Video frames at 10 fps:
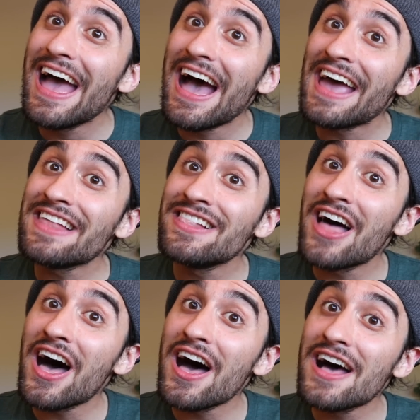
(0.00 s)
I
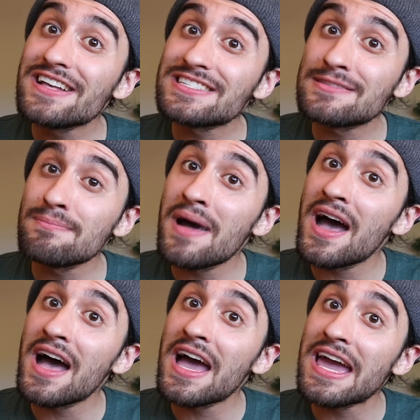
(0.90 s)
lost
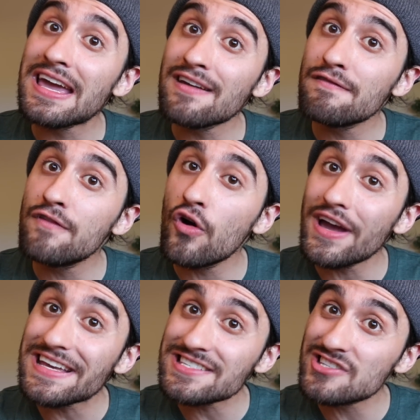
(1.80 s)
my
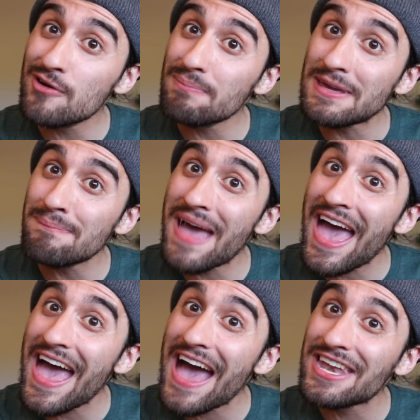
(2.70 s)
voice, don't be
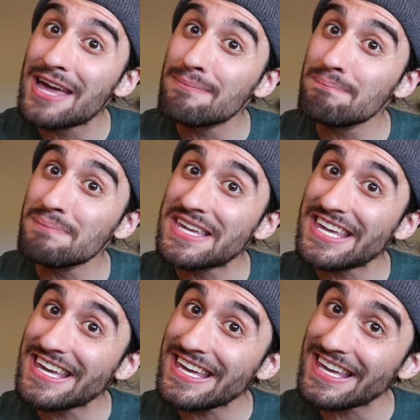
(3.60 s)
mad at
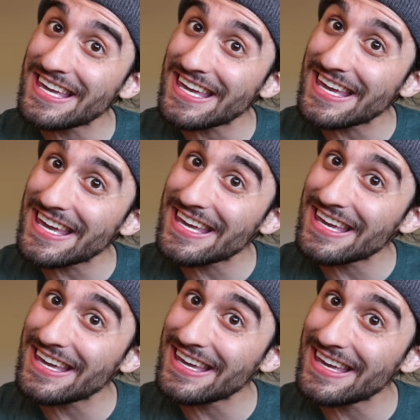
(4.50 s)

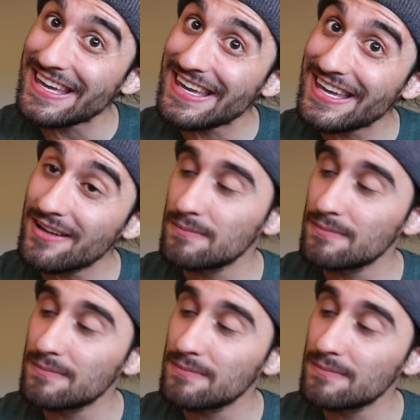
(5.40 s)
me.